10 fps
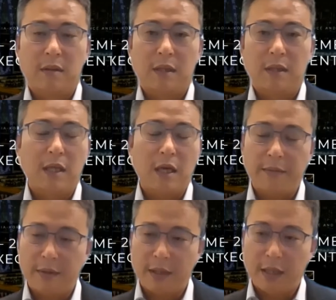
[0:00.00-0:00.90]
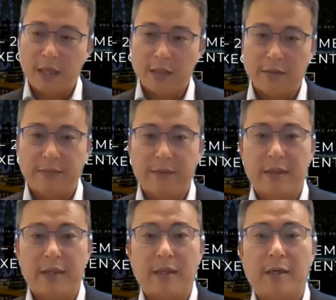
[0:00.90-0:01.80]
and have a lot
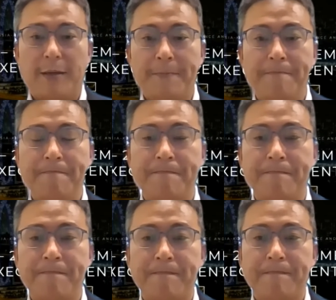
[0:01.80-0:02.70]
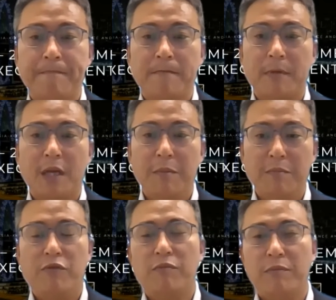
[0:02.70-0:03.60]
of
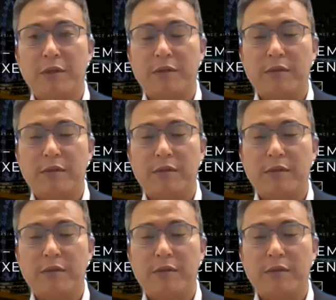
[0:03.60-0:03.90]
improvement,